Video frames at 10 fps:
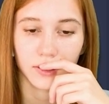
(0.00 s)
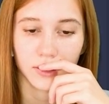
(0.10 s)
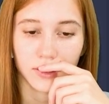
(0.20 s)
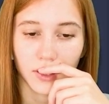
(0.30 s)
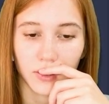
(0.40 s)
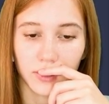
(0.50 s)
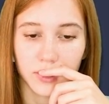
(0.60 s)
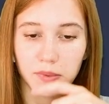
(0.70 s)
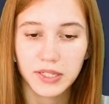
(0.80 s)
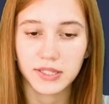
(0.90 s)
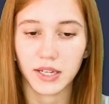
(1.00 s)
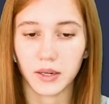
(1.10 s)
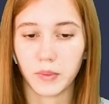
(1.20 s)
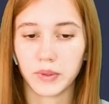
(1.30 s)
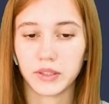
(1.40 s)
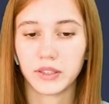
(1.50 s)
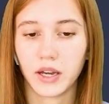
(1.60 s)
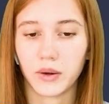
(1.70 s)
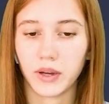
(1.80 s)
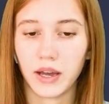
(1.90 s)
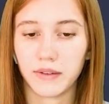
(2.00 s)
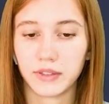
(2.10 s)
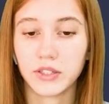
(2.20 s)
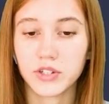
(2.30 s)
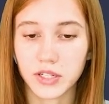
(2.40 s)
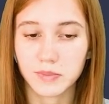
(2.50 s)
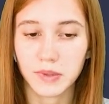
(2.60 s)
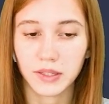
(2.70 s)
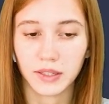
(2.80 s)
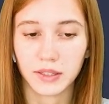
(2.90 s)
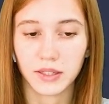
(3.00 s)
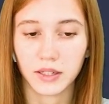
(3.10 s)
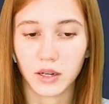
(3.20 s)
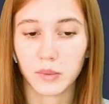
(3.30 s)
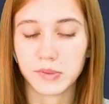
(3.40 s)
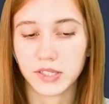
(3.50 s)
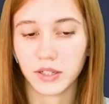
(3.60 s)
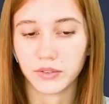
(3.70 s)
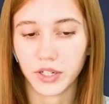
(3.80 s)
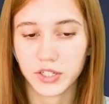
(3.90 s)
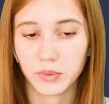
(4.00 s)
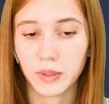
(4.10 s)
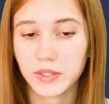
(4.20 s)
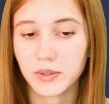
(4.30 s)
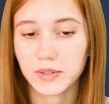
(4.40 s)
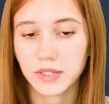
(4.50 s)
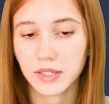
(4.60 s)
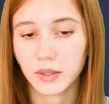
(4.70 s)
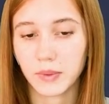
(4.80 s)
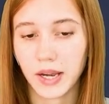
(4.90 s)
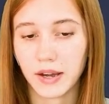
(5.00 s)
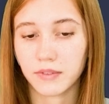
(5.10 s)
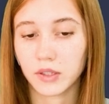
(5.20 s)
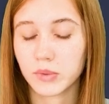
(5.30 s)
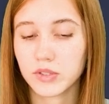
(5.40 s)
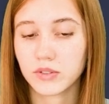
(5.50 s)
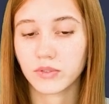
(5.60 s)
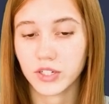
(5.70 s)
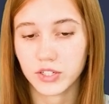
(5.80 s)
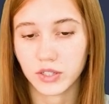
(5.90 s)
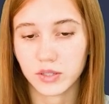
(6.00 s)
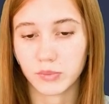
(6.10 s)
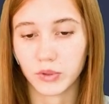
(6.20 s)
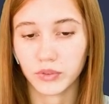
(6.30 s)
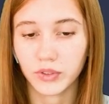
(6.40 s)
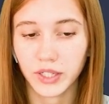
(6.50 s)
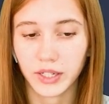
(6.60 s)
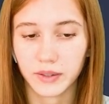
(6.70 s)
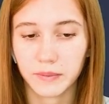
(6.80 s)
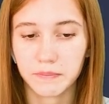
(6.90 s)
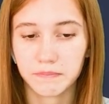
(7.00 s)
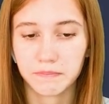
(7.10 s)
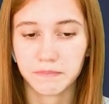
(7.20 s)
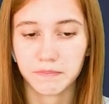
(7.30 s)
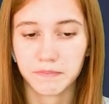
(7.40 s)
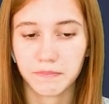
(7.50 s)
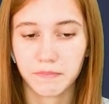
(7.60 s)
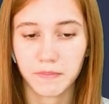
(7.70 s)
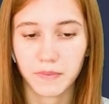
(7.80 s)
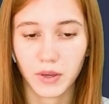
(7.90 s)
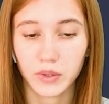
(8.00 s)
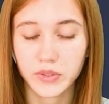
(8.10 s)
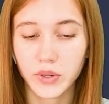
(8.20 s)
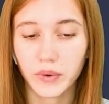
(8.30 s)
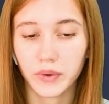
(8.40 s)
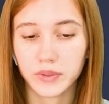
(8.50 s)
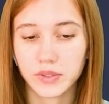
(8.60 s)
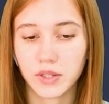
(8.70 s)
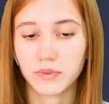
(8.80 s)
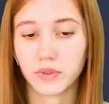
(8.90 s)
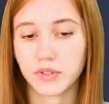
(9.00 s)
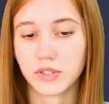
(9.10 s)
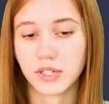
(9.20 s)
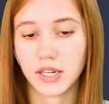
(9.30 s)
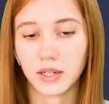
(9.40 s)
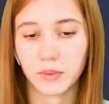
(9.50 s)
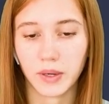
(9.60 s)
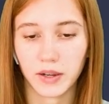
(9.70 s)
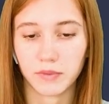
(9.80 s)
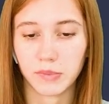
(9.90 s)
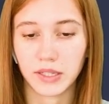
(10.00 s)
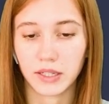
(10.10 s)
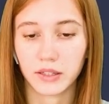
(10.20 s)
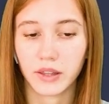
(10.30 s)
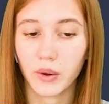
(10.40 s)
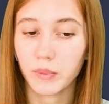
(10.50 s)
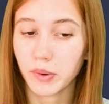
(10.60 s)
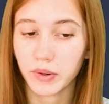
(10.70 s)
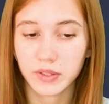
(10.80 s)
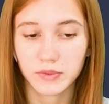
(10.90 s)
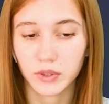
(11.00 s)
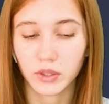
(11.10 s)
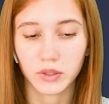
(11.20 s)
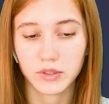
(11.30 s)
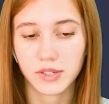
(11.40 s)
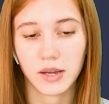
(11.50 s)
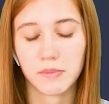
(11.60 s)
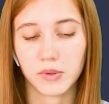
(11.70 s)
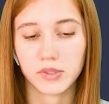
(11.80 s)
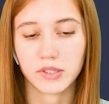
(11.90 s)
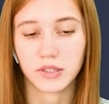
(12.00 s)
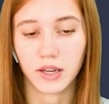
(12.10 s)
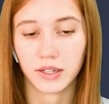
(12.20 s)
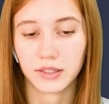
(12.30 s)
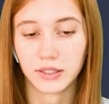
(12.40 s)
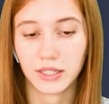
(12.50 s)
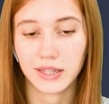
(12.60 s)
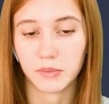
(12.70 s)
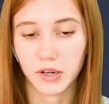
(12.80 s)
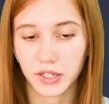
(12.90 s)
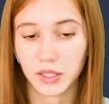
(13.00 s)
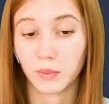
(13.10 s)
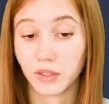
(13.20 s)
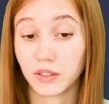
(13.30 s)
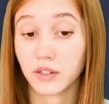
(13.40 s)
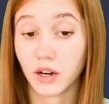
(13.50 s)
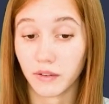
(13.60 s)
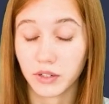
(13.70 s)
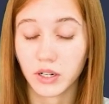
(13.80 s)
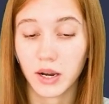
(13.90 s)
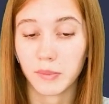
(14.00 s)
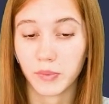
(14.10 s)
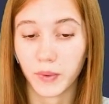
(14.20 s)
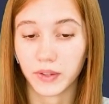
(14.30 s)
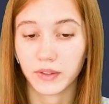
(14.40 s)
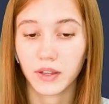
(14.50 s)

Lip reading: So this means that we will now have an adjustment in the opposite direction. We also see that we have almost reached the support area. Also, according to the first indicator, we have been at low points for a long time. Most likely the market will recover upward.